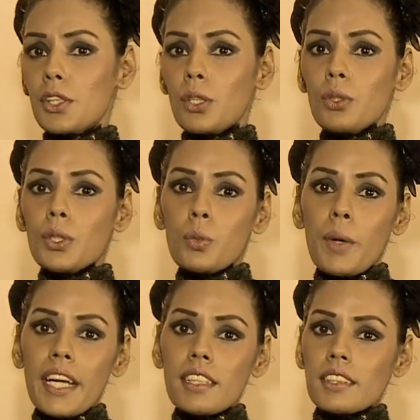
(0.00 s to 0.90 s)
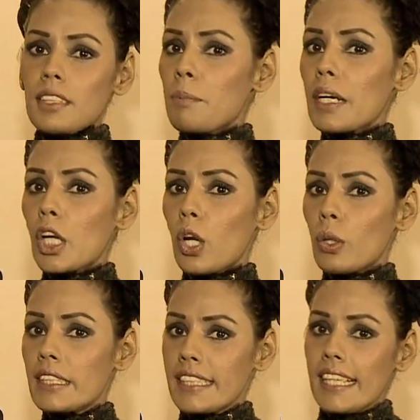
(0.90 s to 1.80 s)
you know, you wear simple
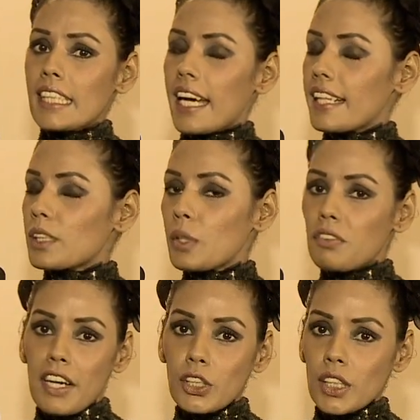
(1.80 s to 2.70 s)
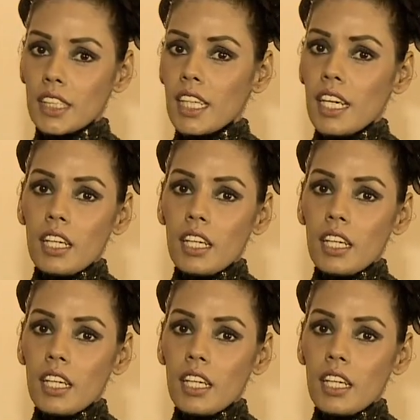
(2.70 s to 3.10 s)
clothes yet carry it with fashion,